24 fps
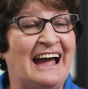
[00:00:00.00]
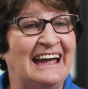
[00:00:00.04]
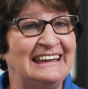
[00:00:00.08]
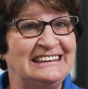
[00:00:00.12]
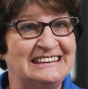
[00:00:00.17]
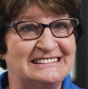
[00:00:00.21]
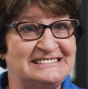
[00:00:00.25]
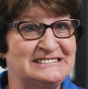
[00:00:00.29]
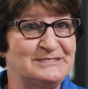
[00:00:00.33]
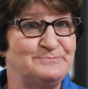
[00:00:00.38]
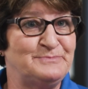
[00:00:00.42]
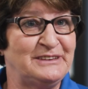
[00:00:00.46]
I
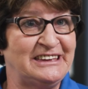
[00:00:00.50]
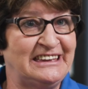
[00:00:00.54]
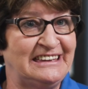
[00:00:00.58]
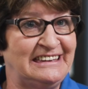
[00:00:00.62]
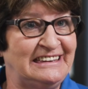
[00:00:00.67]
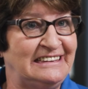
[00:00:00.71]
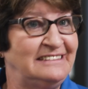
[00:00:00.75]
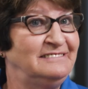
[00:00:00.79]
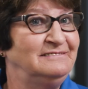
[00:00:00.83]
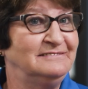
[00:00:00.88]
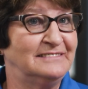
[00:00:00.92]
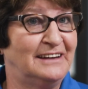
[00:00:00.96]
get to
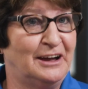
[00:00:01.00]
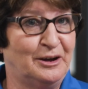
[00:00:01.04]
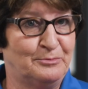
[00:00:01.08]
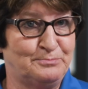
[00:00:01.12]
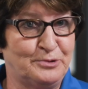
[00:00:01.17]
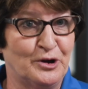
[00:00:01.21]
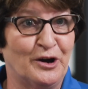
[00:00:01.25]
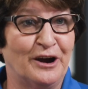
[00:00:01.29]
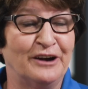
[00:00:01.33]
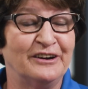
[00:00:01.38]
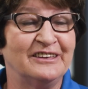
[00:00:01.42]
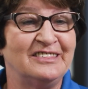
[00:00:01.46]
be a
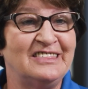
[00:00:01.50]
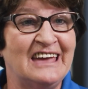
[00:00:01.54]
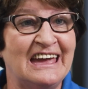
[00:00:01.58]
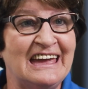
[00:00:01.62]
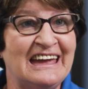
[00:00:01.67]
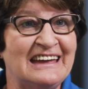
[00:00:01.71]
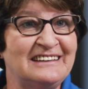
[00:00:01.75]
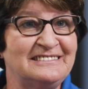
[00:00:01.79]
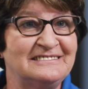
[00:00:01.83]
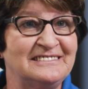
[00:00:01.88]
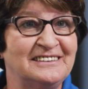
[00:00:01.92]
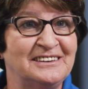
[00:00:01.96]
part of
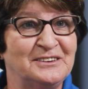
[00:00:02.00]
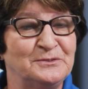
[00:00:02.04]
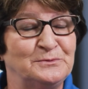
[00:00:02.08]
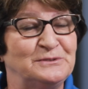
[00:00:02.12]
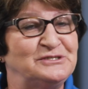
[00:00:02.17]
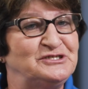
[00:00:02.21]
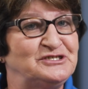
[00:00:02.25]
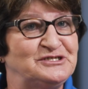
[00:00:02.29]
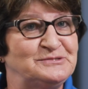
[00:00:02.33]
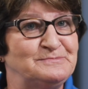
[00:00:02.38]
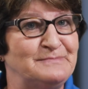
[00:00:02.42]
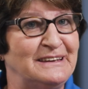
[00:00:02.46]
that,
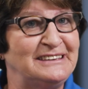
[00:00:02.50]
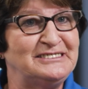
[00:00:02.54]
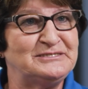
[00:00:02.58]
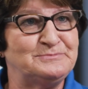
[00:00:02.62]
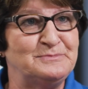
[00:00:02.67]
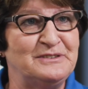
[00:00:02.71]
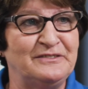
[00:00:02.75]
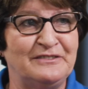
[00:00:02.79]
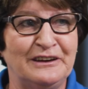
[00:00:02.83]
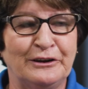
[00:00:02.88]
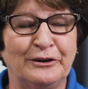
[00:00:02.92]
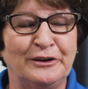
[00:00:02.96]
which
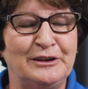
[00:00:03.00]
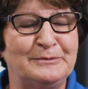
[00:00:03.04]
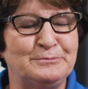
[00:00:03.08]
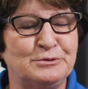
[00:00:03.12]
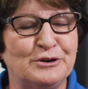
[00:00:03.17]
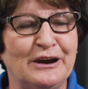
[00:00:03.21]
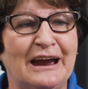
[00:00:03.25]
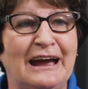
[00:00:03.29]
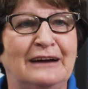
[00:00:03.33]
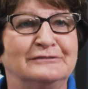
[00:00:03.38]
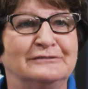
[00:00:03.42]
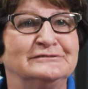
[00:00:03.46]
makes me very
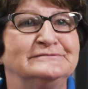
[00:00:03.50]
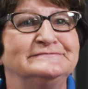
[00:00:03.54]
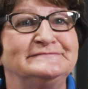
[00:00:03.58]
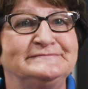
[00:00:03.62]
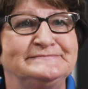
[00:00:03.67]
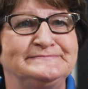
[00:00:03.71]
proud.